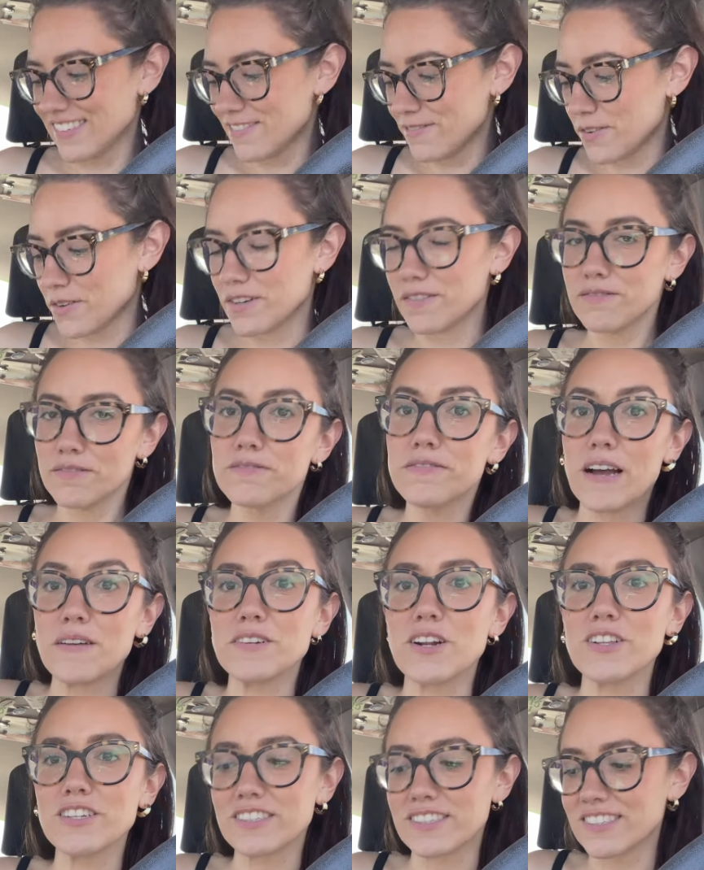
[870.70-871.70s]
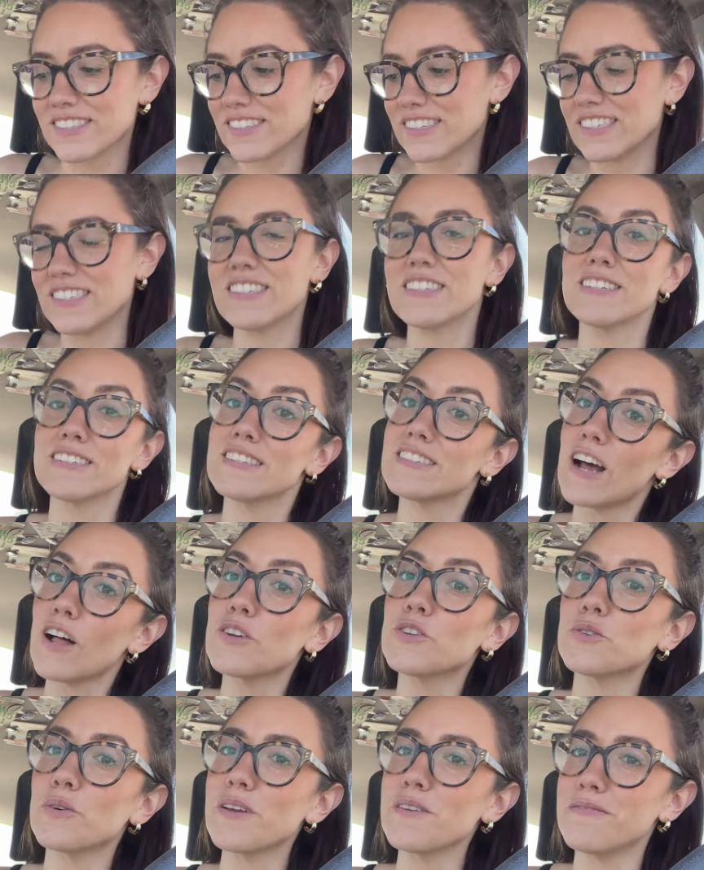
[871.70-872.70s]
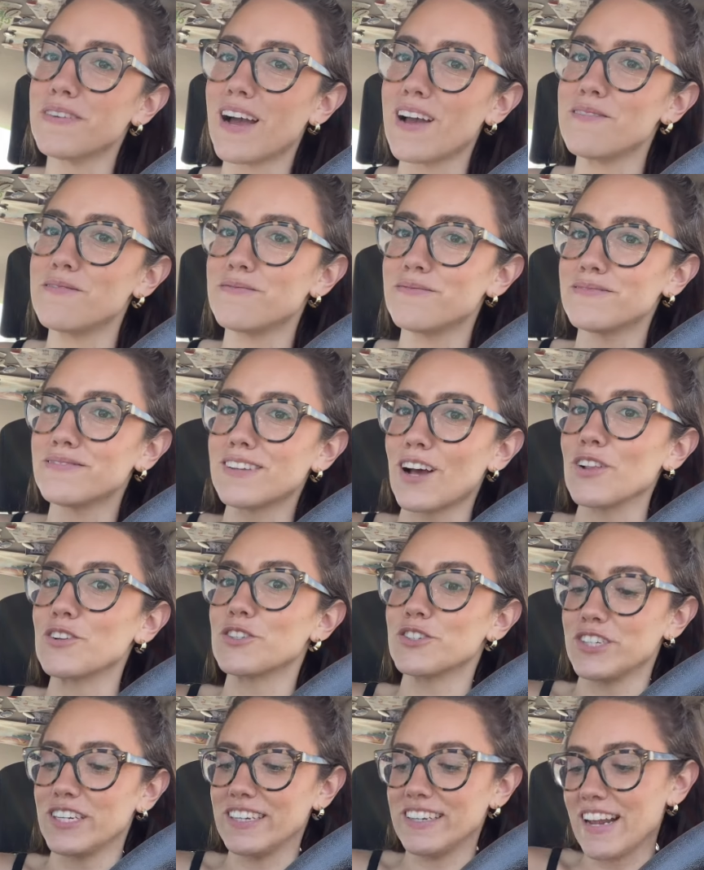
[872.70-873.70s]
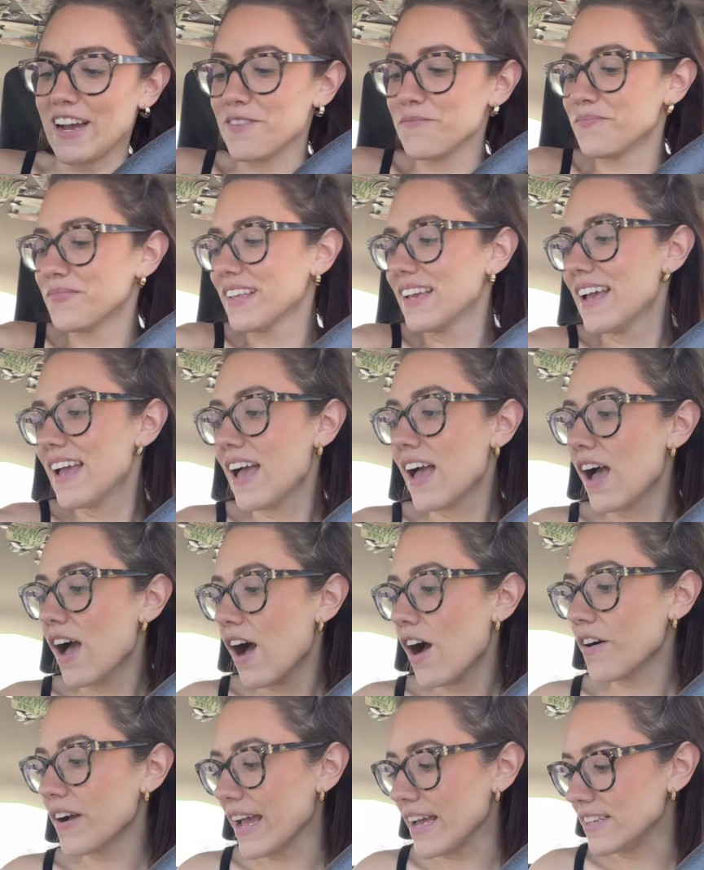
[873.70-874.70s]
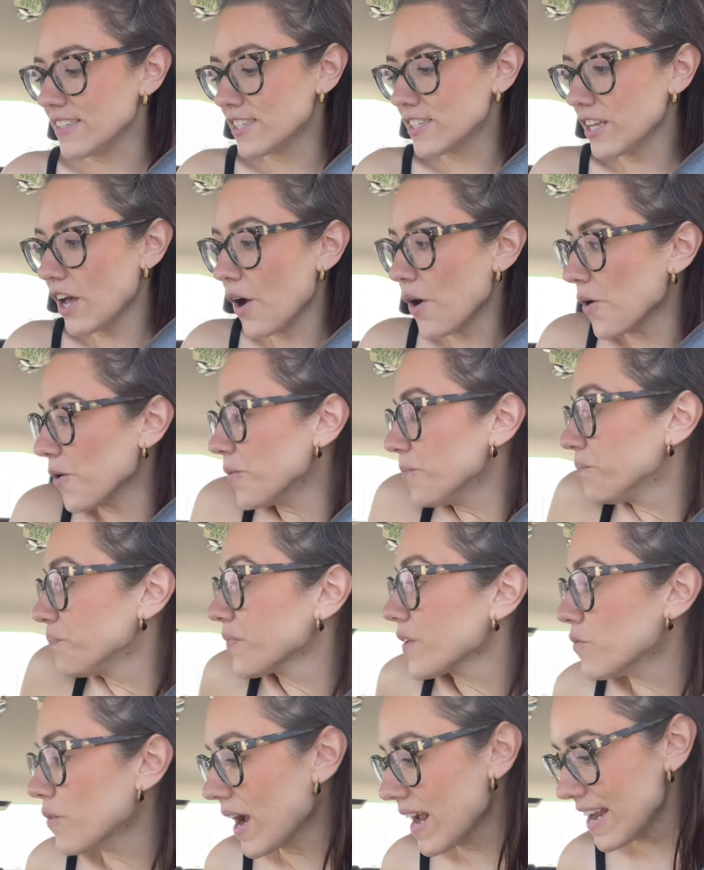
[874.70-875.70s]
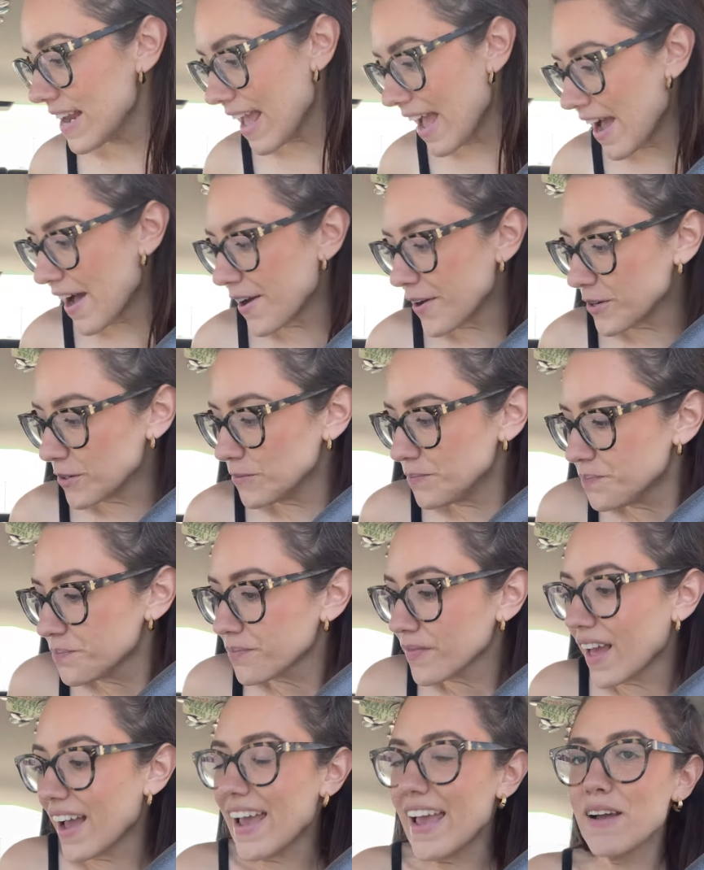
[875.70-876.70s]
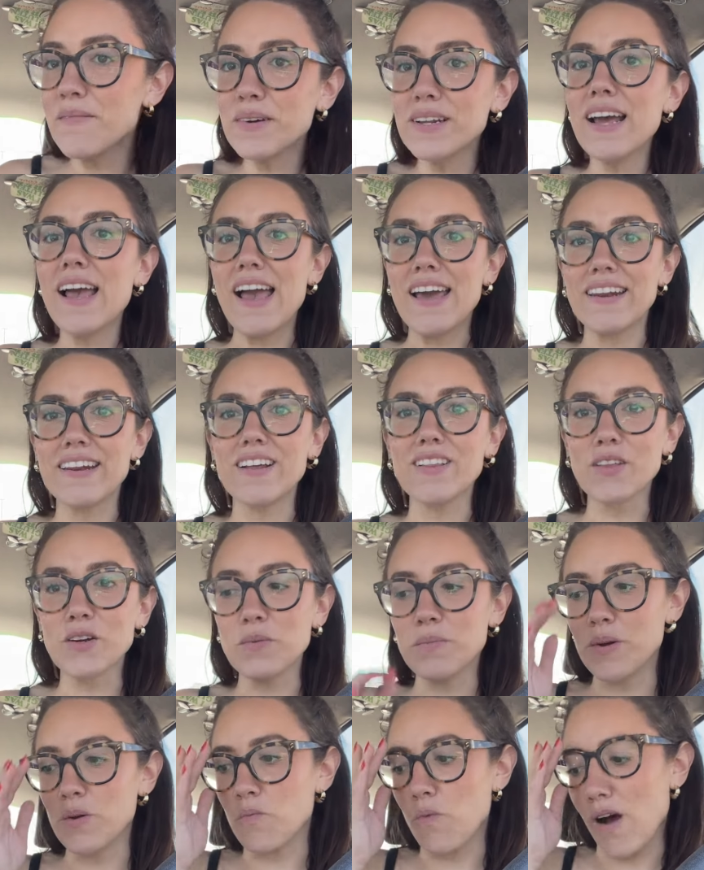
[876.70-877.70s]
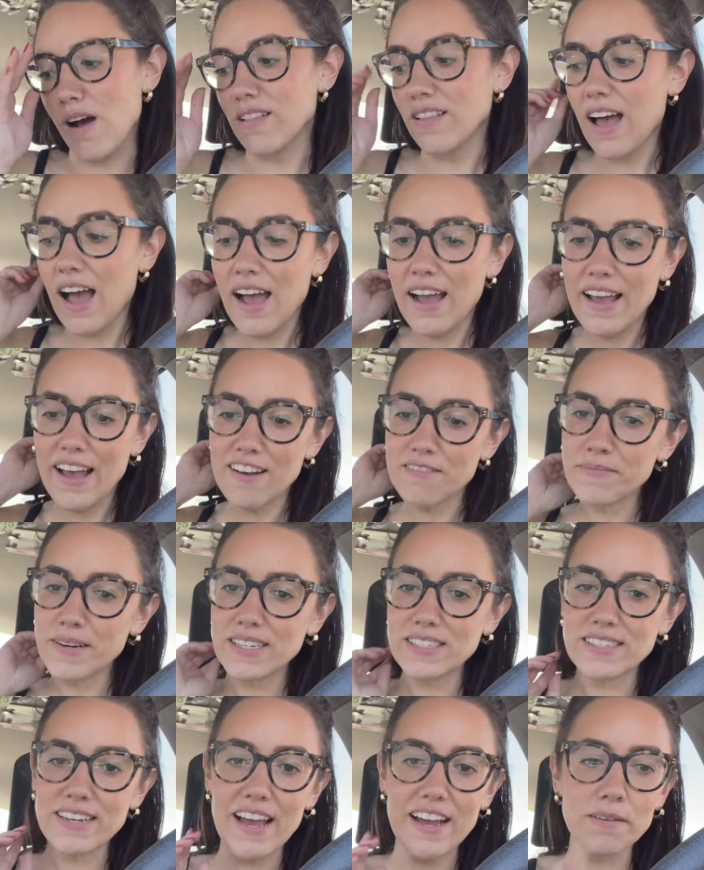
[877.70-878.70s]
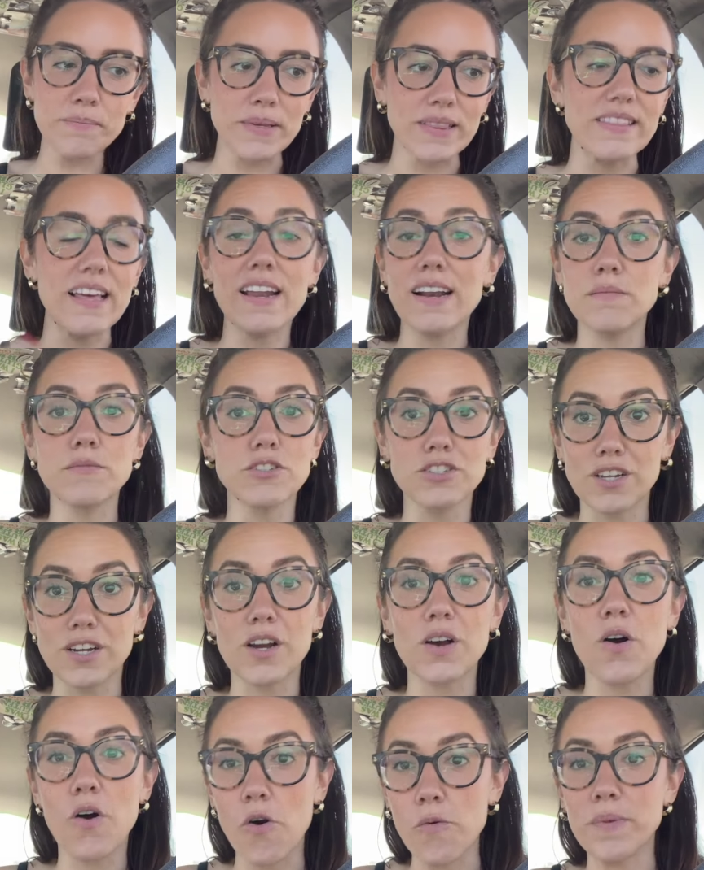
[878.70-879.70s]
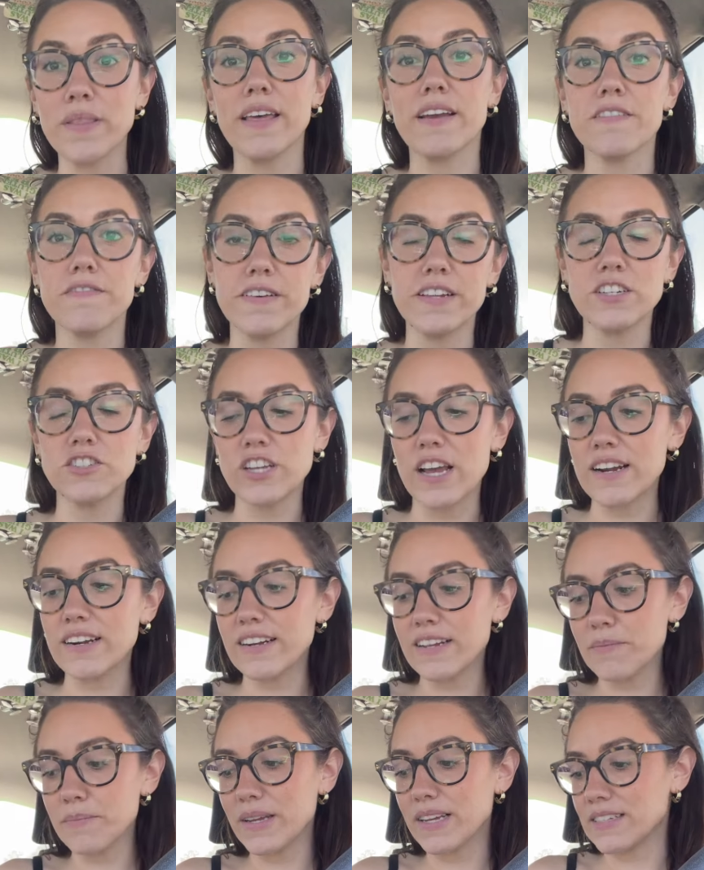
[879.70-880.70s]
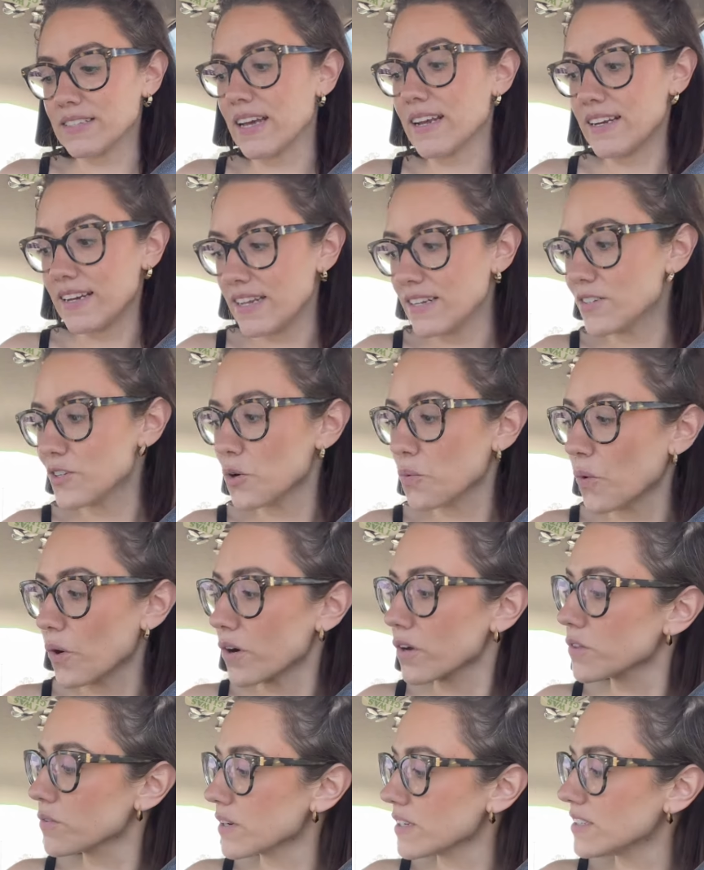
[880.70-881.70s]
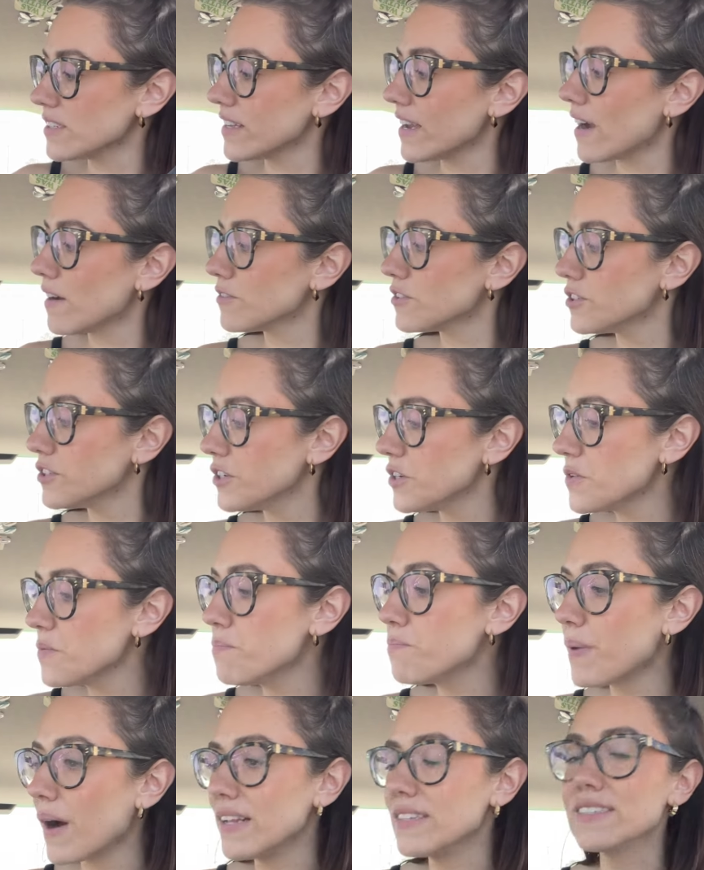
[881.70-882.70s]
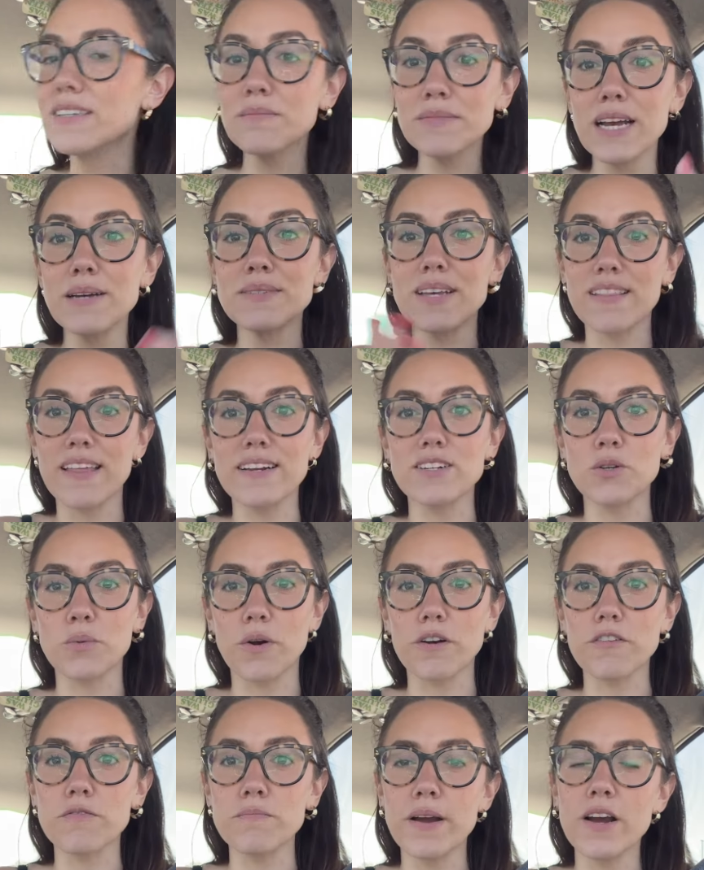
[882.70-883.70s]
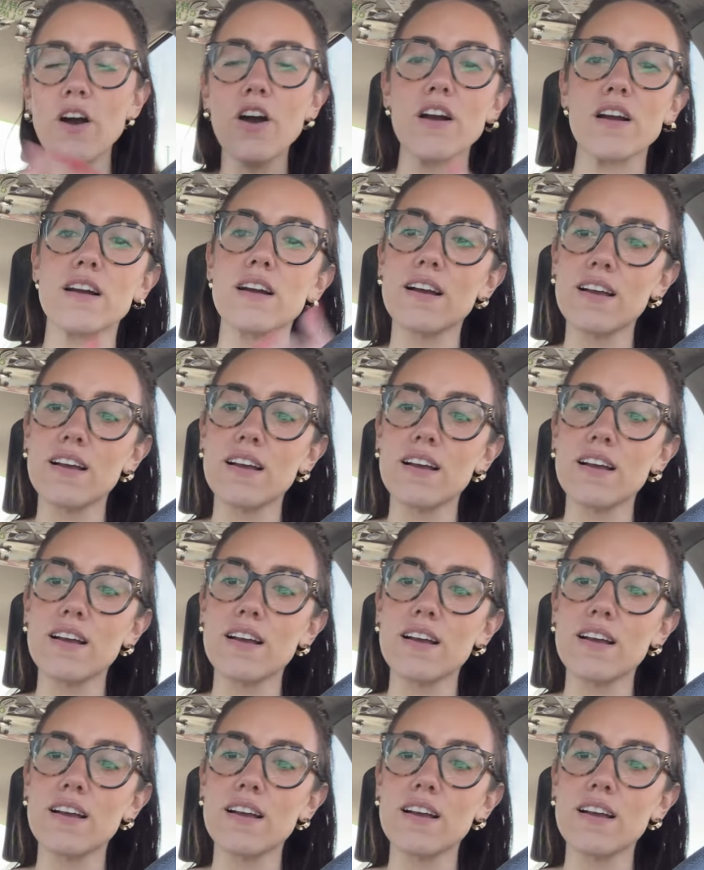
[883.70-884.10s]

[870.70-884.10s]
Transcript: for $5 because it's $1.25 Dollar Tree now. Okay, so right now, I am gonna edit a little bit while I have my snack, but then I'm just gonna go home and like finish editing because I need to work the rest of the afternoon. But sometimes I like to work for my car.